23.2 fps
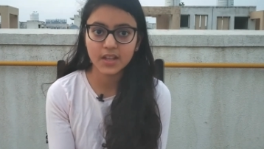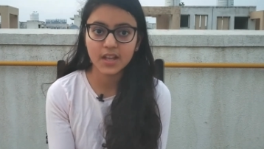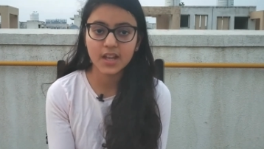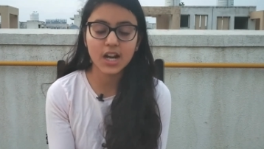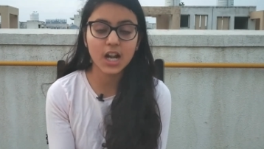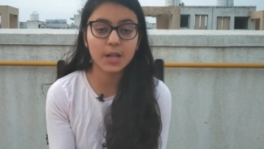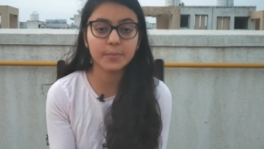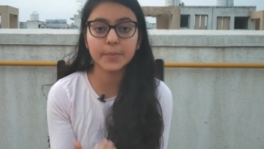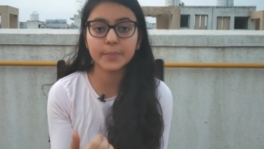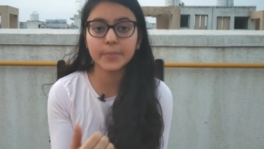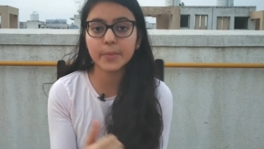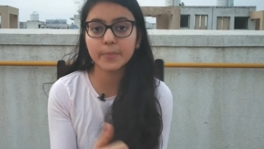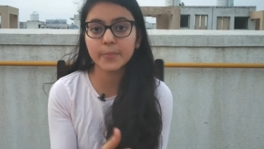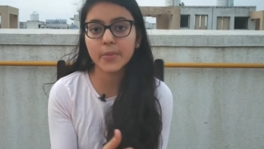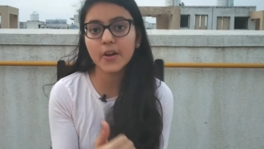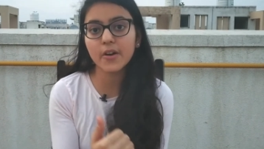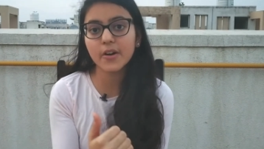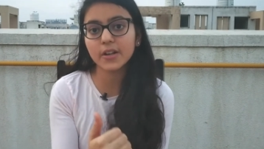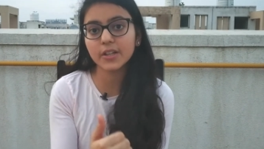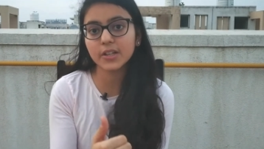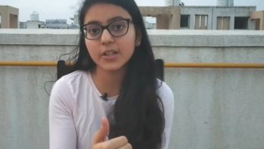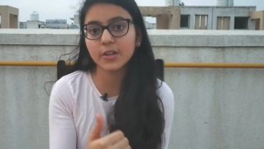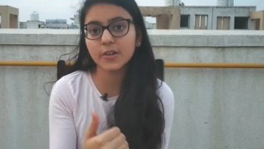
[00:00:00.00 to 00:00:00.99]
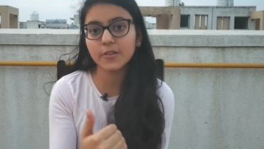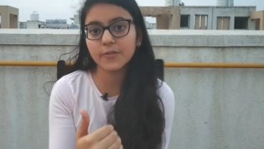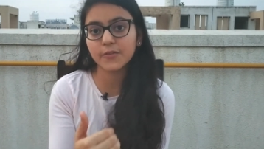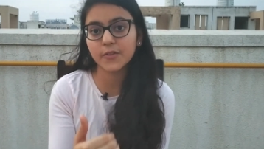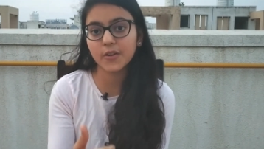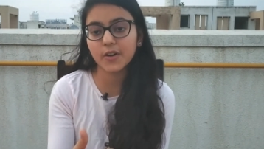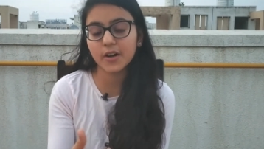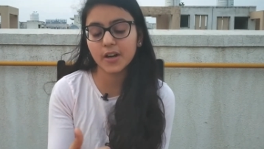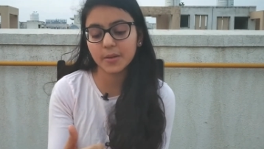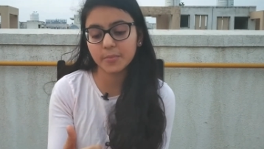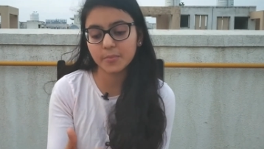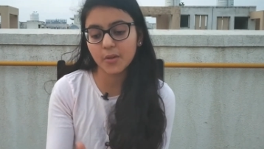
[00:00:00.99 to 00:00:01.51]
And I'll be preparing you
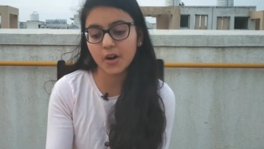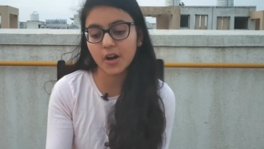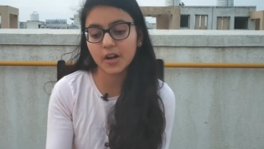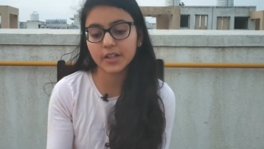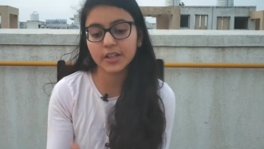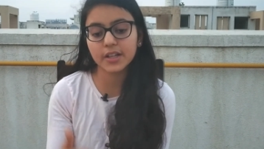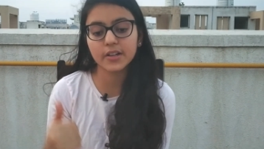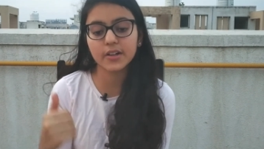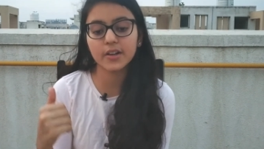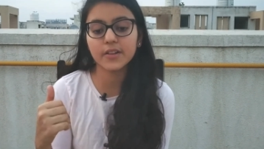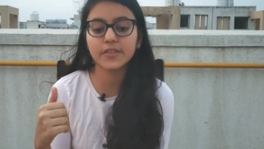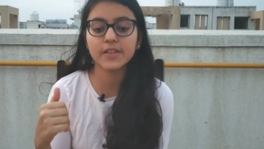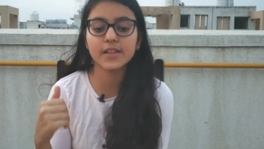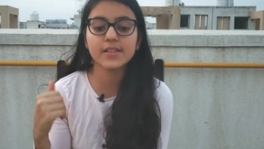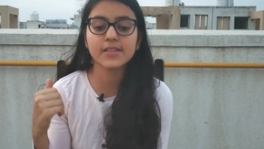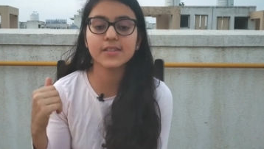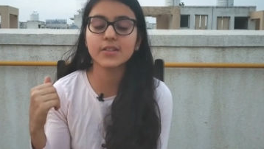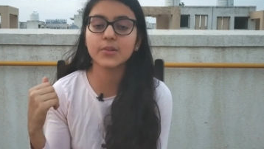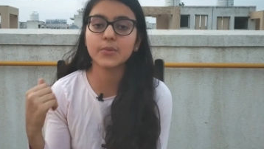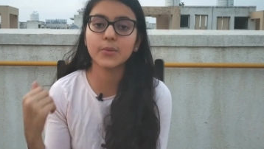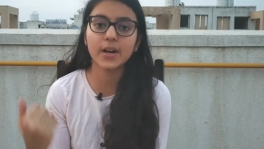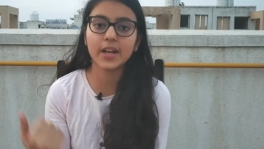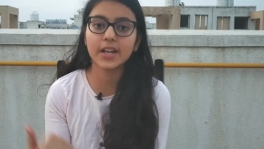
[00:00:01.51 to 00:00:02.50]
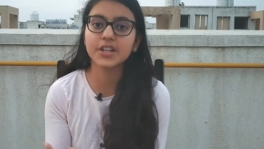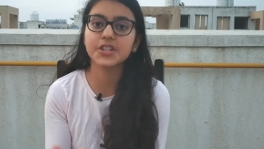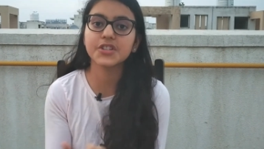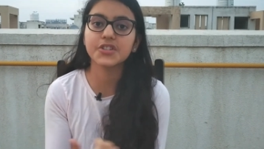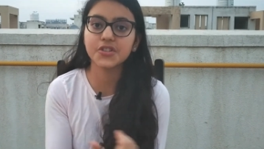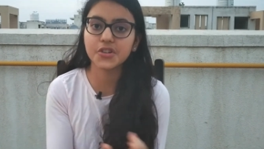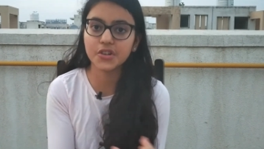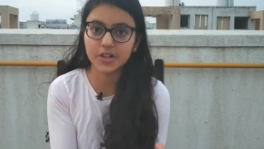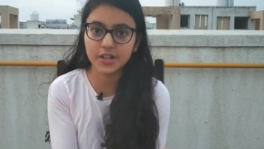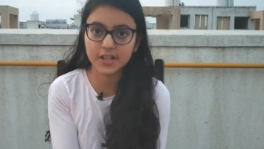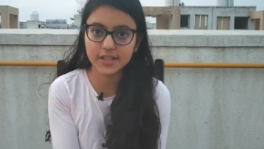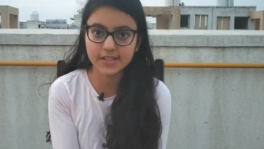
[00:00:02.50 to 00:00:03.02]
for embarking on this great
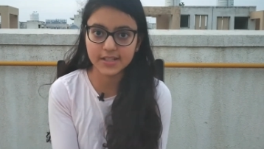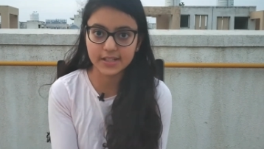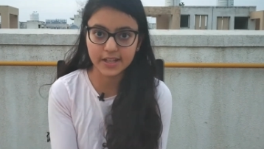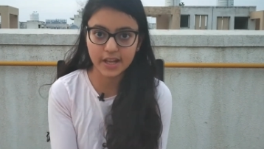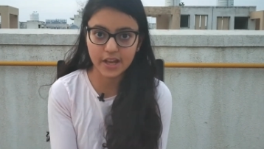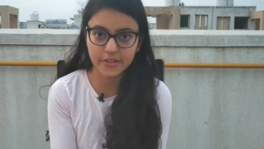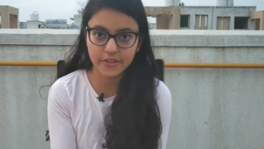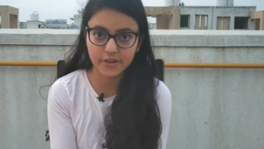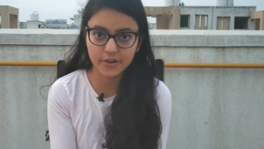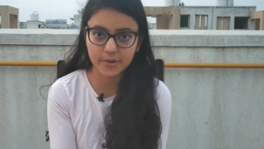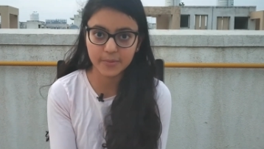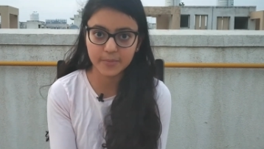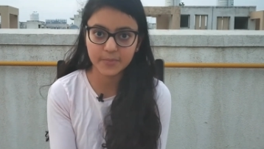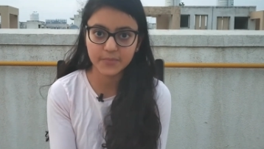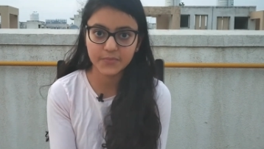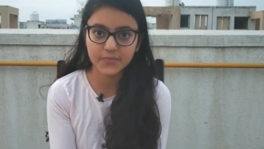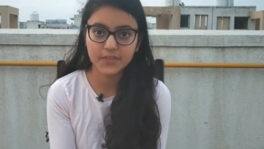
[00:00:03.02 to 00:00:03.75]
journey together.